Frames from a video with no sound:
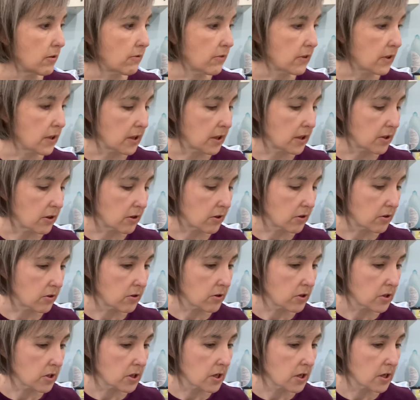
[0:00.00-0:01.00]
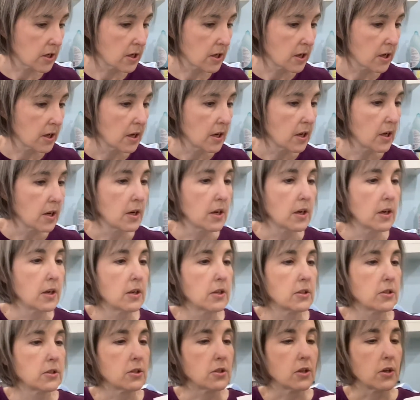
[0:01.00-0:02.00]
the years.
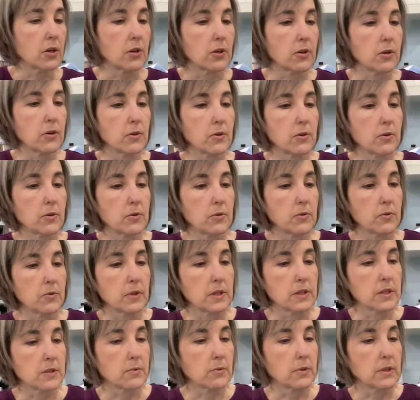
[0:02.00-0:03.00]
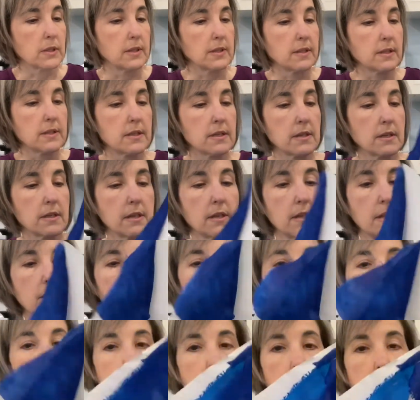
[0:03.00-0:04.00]
So this one's
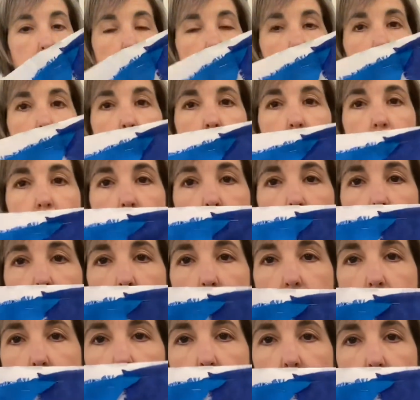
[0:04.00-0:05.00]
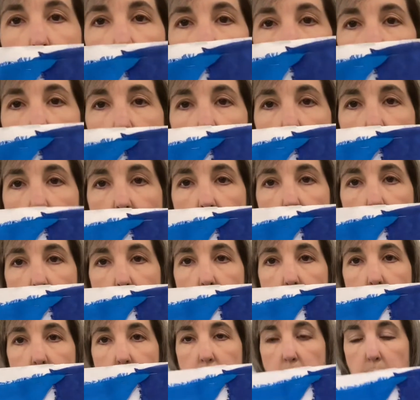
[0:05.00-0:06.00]
navy and
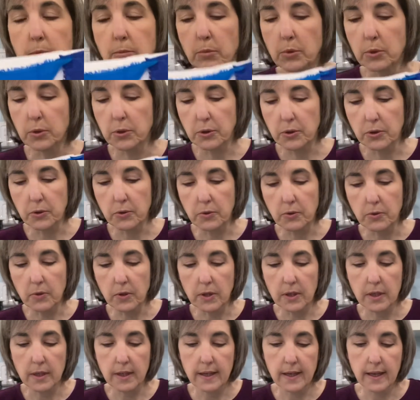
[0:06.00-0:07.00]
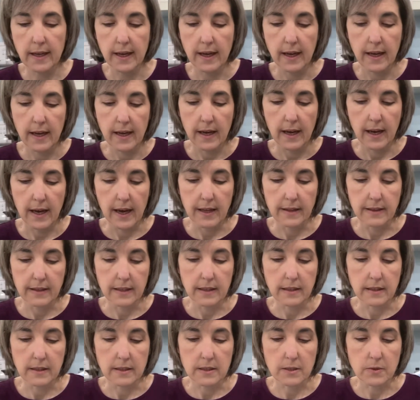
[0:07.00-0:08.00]
extreme blue. And
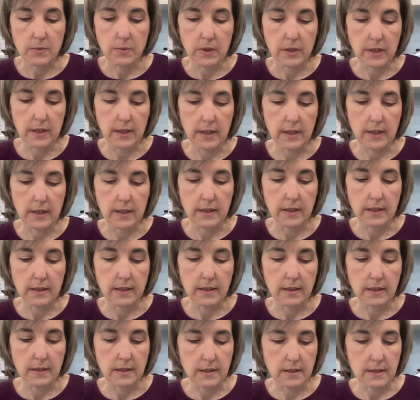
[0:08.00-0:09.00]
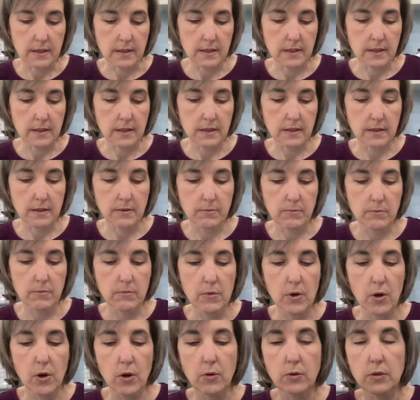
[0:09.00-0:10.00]
then this one is
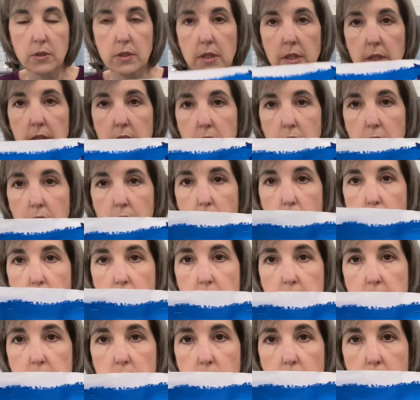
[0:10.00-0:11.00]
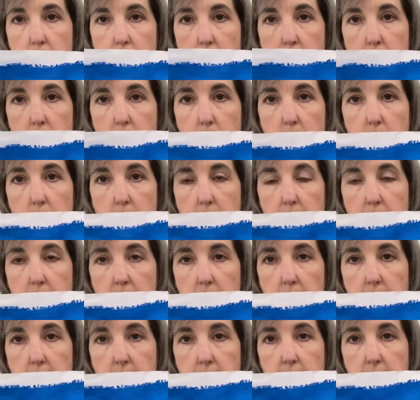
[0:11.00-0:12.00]
mostly turquoise with a little bit
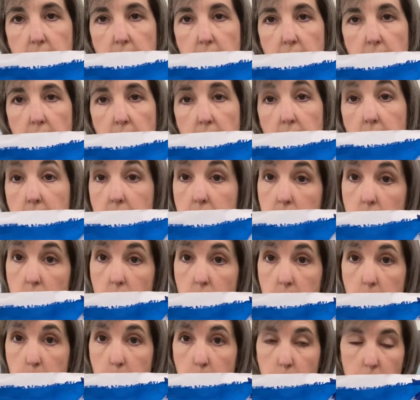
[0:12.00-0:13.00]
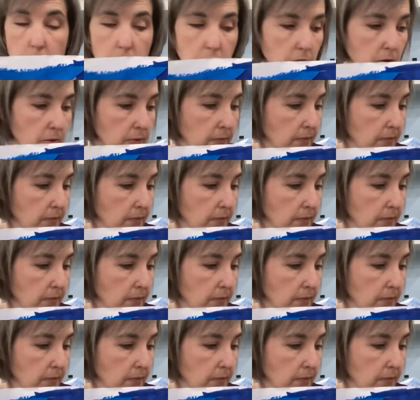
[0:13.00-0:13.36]
of extreme blue.